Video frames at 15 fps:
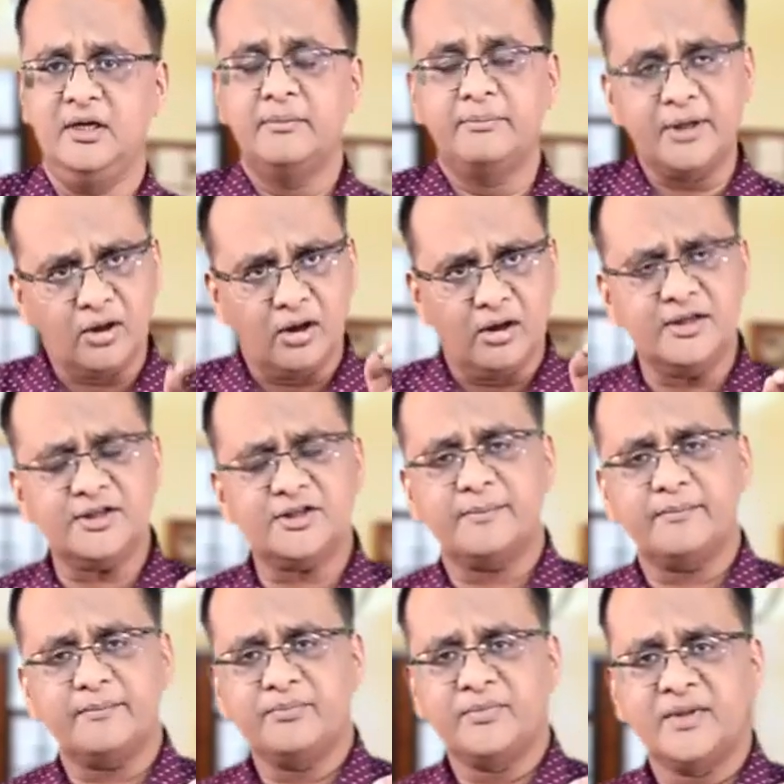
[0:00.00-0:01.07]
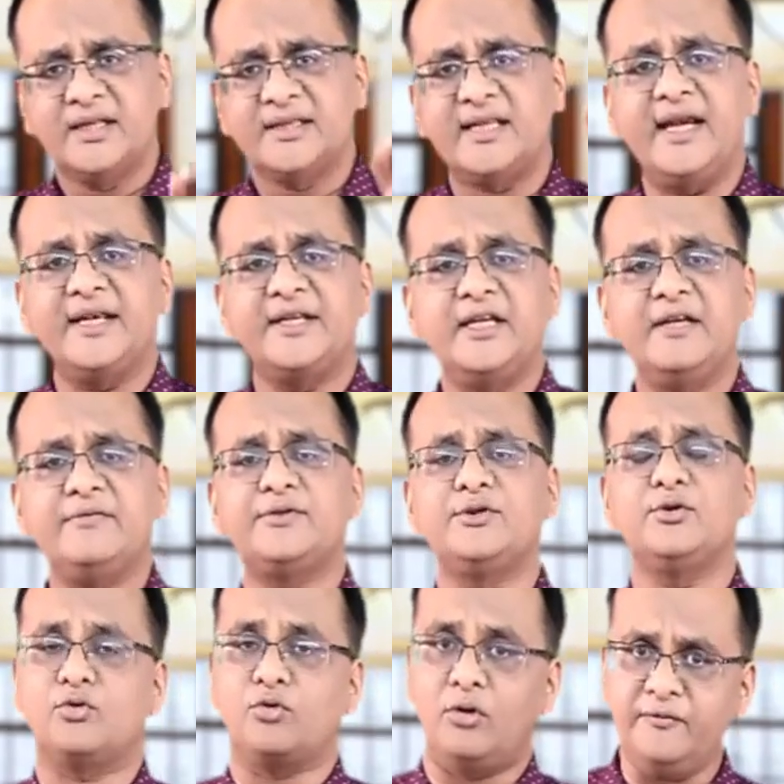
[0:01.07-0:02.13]
because that gives
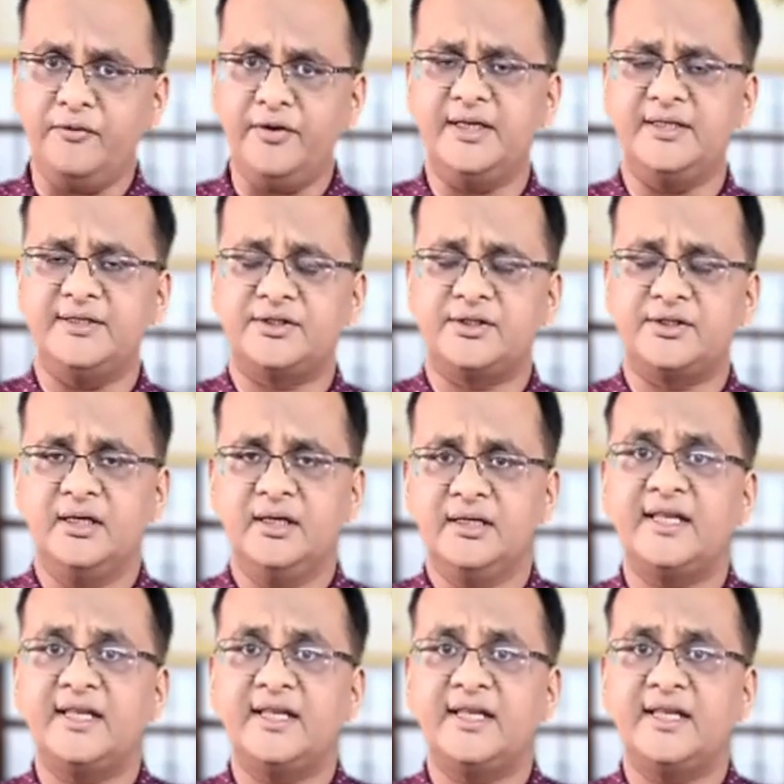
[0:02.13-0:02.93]
you confidence,